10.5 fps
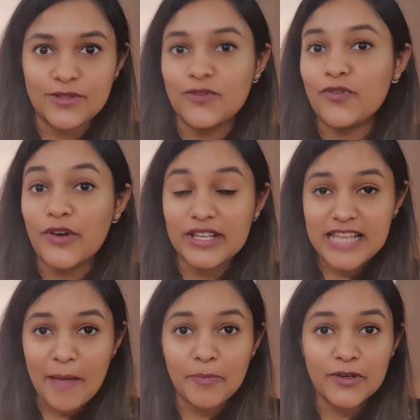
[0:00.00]
So for
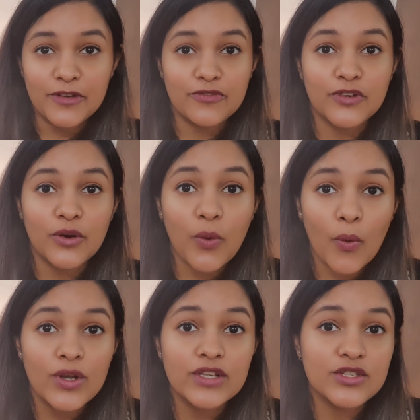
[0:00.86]
example, if your
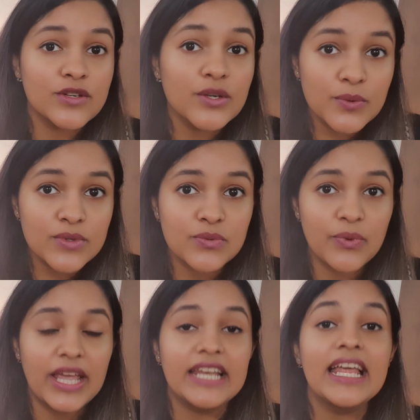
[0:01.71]
goal is to lose
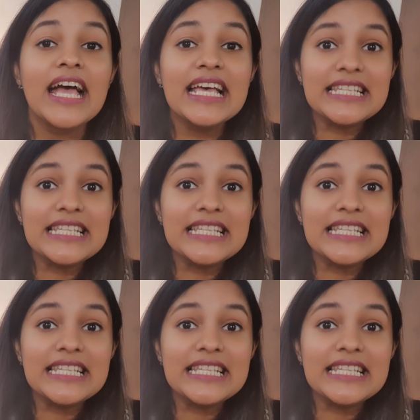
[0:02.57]
weight,